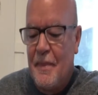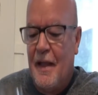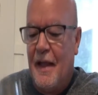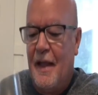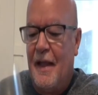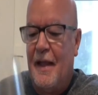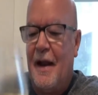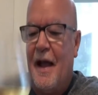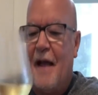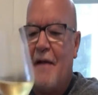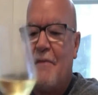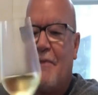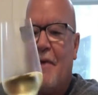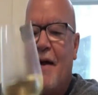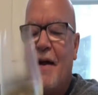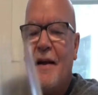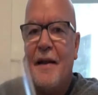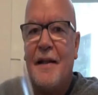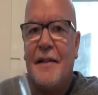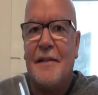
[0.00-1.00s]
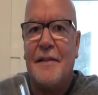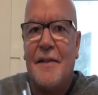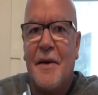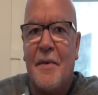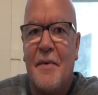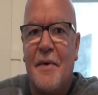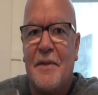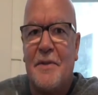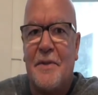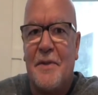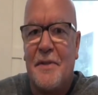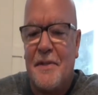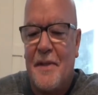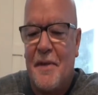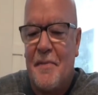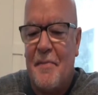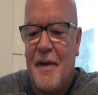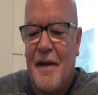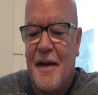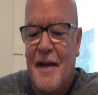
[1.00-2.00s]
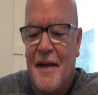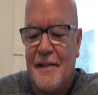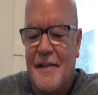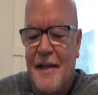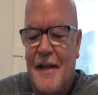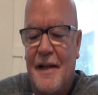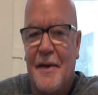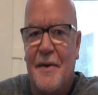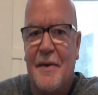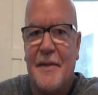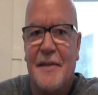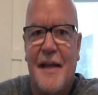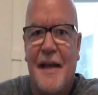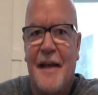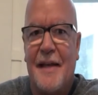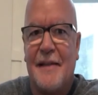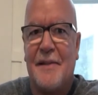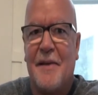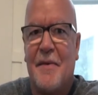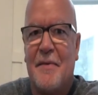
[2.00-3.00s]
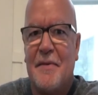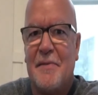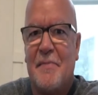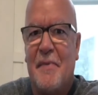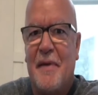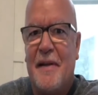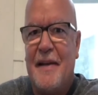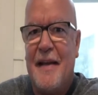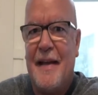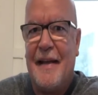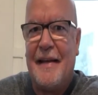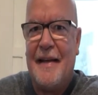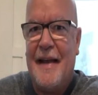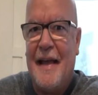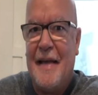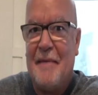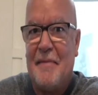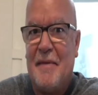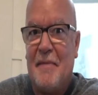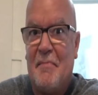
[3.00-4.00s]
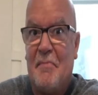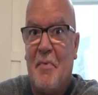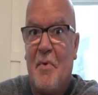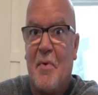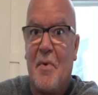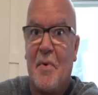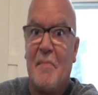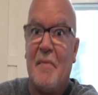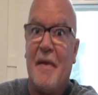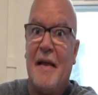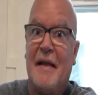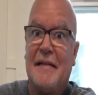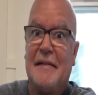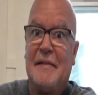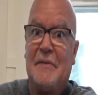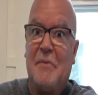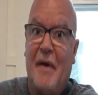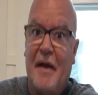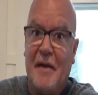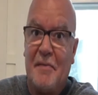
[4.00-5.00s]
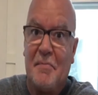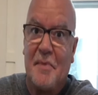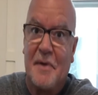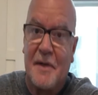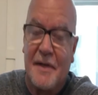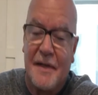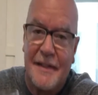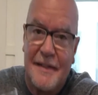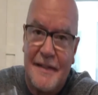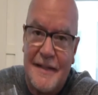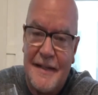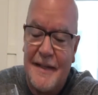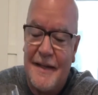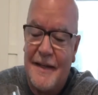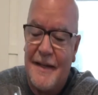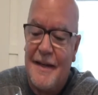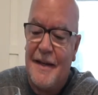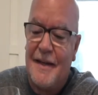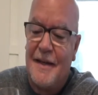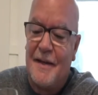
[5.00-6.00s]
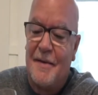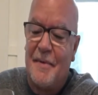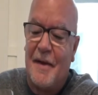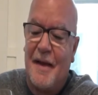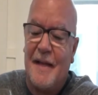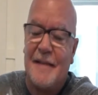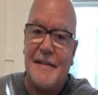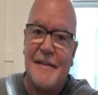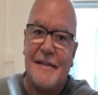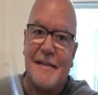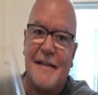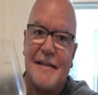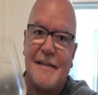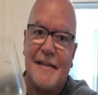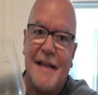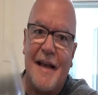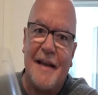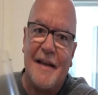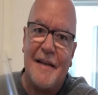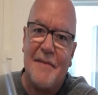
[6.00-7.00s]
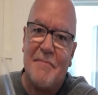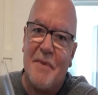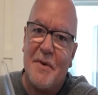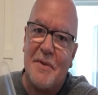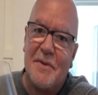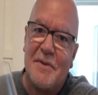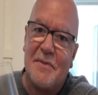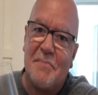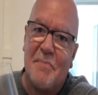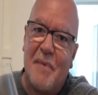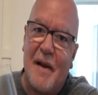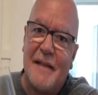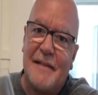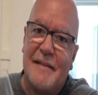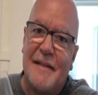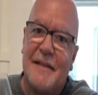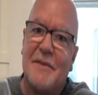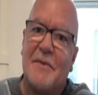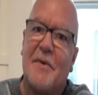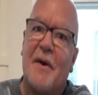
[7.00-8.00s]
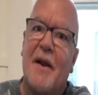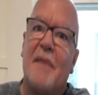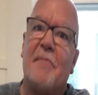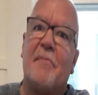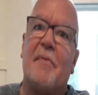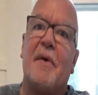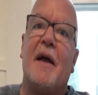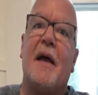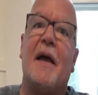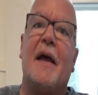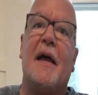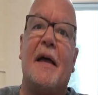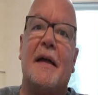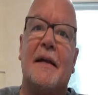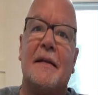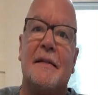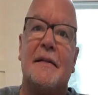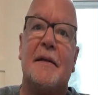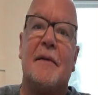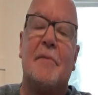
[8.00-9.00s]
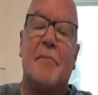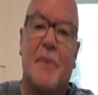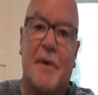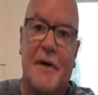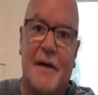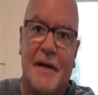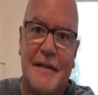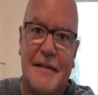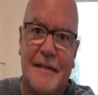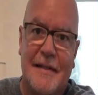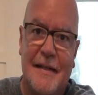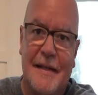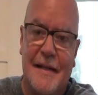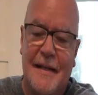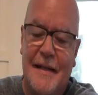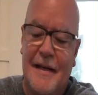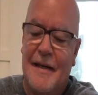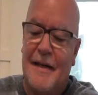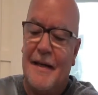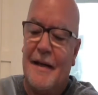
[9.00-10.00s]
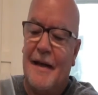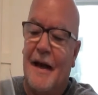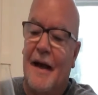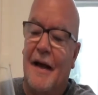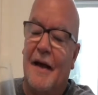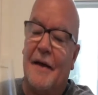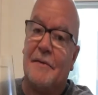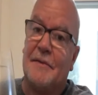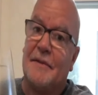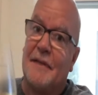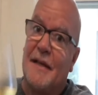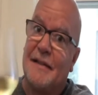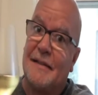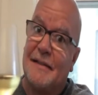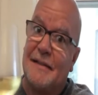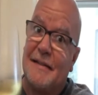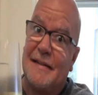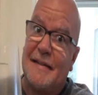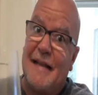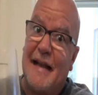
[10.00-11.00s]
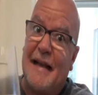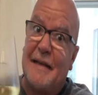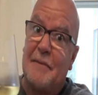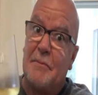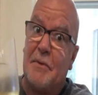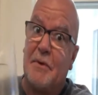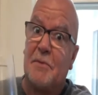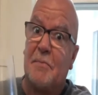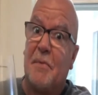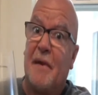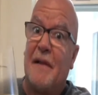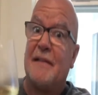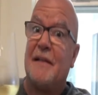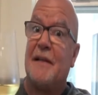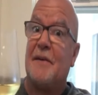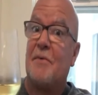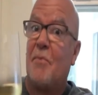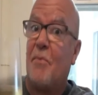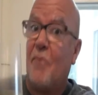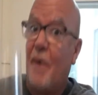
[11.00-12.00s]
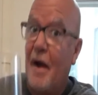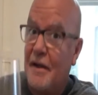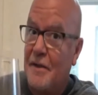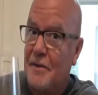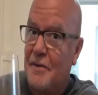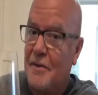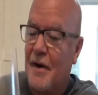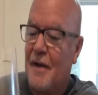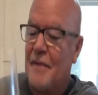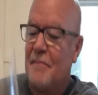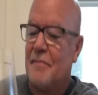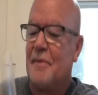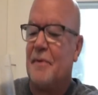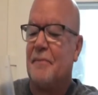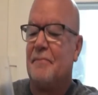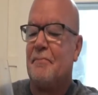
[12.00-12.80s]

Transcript: and I find it so interesting because Aligoté has always been nicknamed the poor man's white Burgundy because it's the second most planted grape in Burgundy, uh, second most planted white grape.